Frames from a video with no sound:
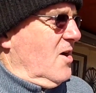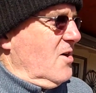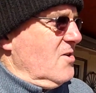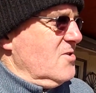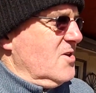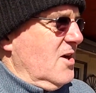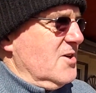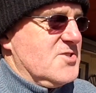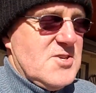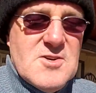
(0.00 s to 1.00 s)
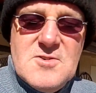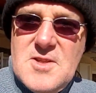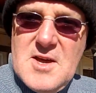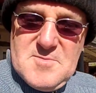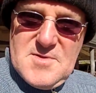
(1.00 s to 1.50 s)
Okay, so
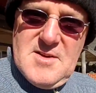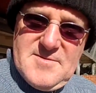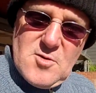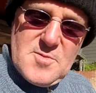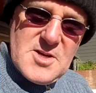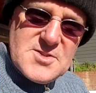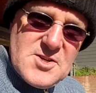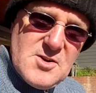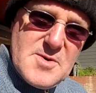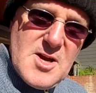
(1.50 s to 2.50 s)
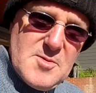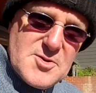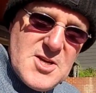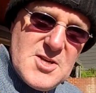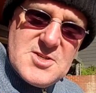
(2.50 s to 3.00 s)
that therefore means that I'll be able
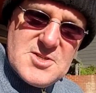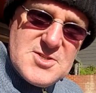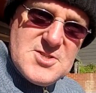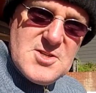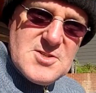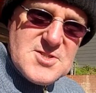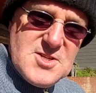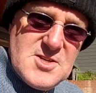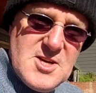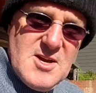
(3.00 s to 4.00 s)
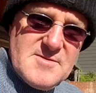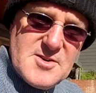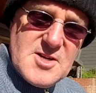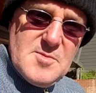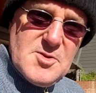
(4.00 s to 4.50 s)
to get into the city on Sunday and
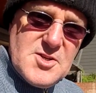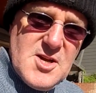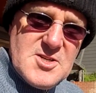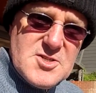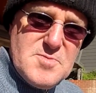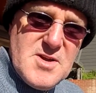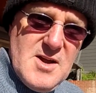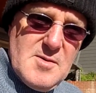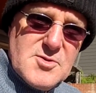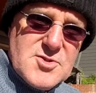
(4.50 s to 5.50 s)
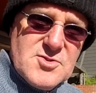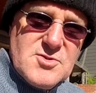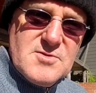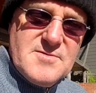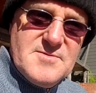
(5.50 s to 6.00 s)
for a couple of days be able to
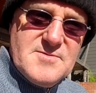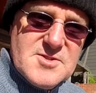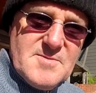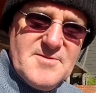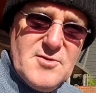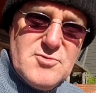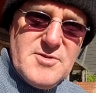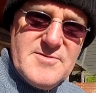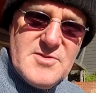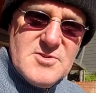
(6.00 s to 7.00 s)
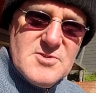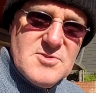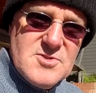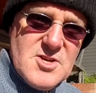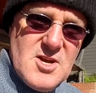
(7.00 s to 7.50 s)
do some food
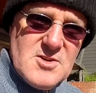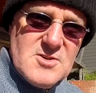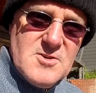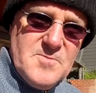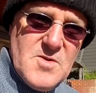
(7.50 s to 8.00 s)
reviews and